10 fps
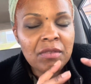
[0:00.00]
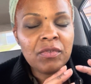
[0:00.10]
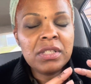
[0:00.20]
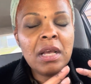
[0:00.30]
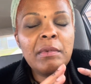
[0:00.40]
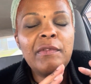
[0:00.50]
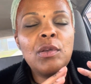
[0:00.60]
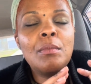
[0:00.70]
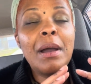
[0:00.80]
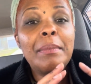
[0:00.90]
For some of you,
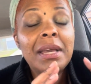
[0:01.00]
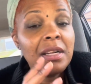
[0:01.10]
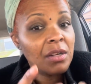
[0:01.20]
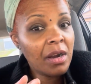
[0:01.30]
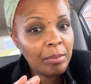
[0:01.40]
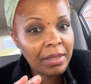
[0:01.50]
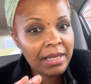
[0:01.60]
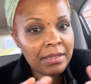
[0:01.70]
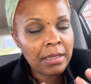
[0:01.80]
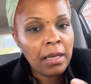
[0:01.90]
you might be in a dark
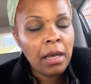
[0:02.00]
place.